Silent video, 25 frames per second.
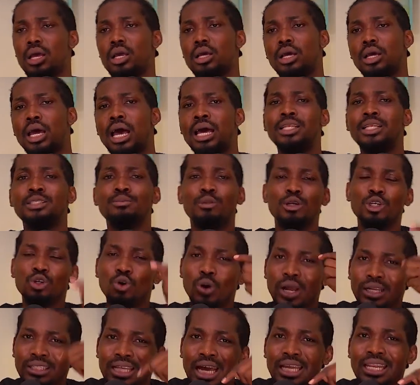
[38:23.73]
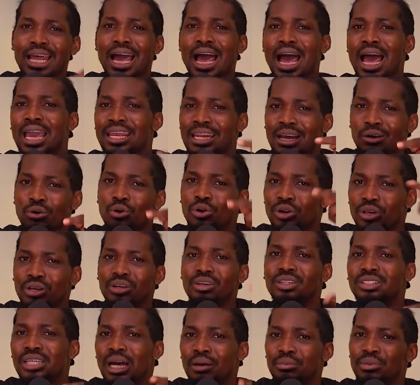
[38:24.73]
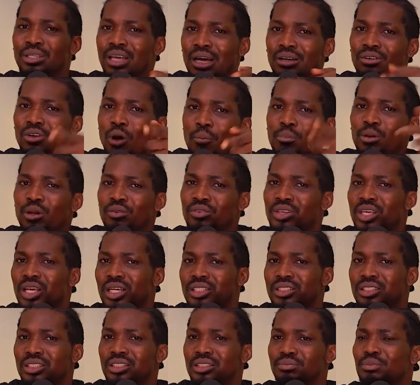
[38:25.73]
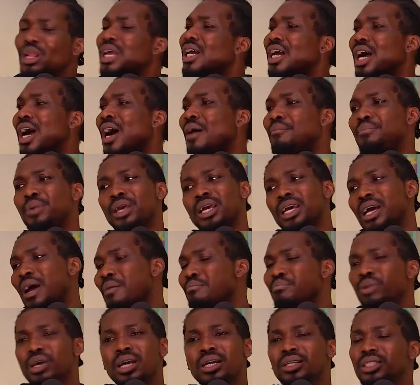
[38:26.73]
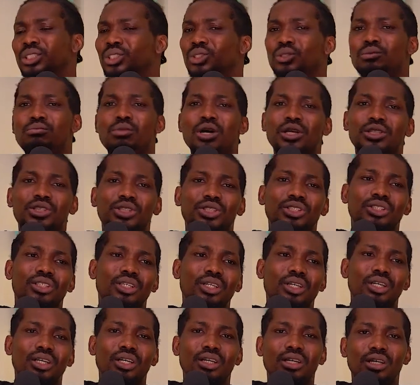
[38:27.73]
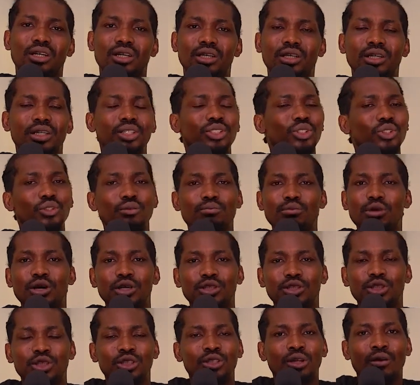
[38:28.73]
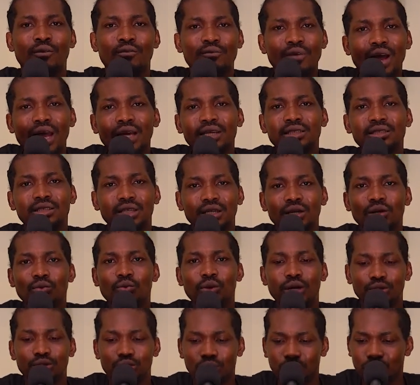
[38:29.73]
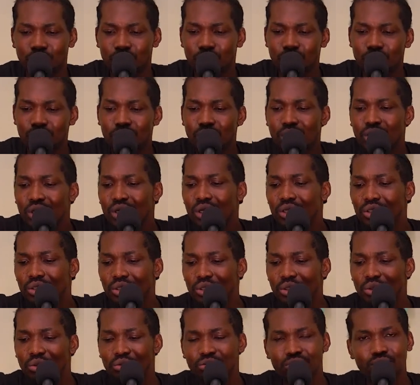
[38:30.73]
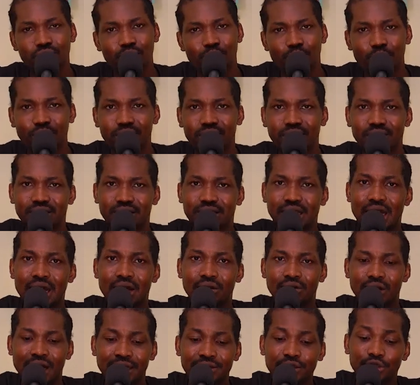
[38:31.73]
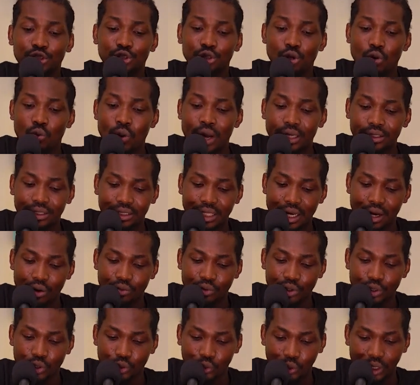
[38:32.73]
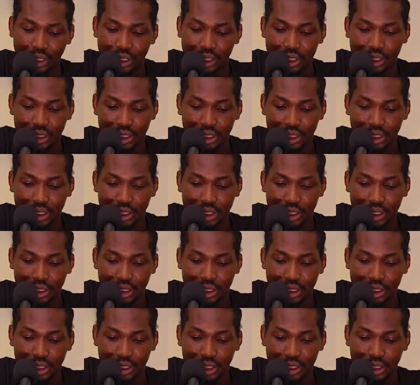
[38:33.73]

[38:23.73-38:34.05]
And this money go enter in her eye and I go increase them in a couple of years. I beg, I beg, it's too much. It's too much. Find a way to, you know, bring this down. As the show winds down real quick,